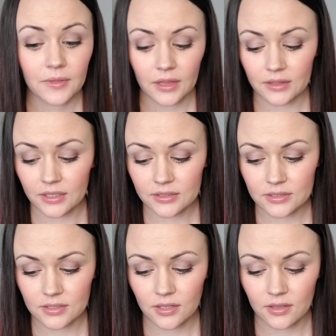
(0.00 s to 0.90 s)

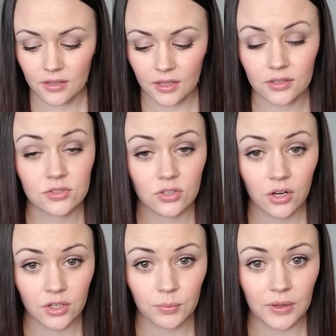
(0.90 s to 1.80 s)
this
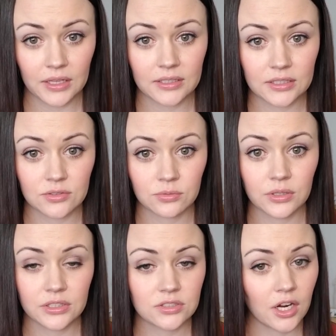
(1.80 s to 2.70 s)
stronger blend is
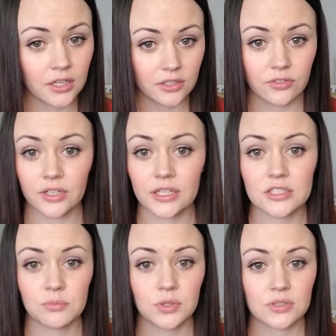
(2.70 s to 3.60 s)
really targeted for kids'
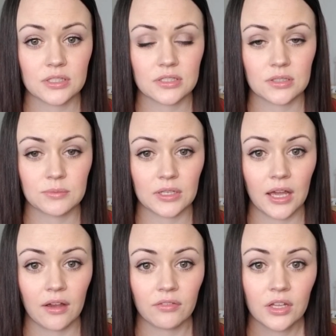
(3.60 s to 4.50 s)
immune system to
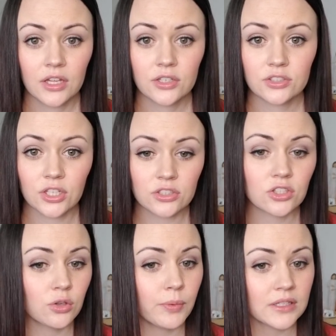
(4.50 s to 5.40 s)
have
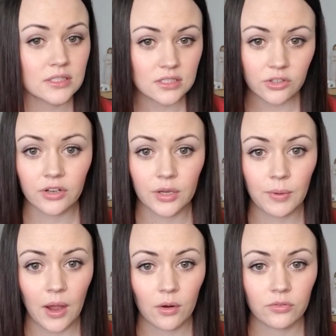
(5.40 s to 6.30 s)
gentle but still very
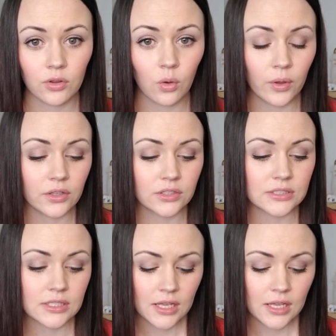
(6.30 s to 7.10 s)
powerful oils.